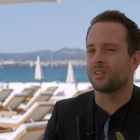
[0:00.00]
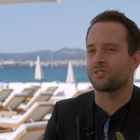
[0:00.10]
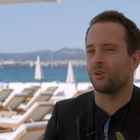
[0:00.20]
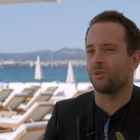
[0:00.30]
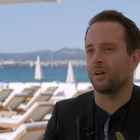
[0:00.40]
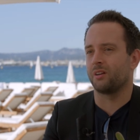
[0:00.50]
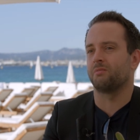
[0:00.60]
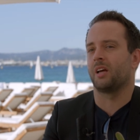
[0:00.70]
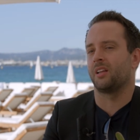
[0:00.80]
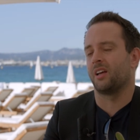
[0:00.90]
So,
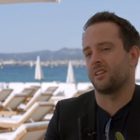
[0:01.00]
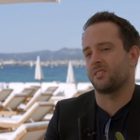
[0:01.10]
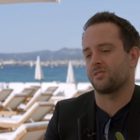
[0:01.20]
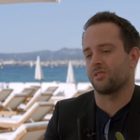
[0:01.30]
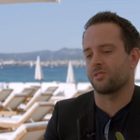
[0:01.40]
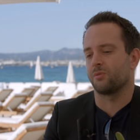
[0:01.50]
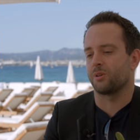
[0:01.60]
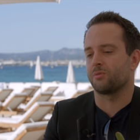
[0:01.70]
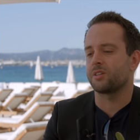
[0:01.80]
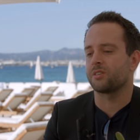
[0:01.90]
and this is also
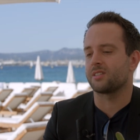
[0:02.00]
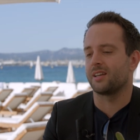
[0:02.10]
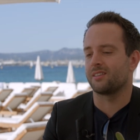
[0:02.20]
what Richard said,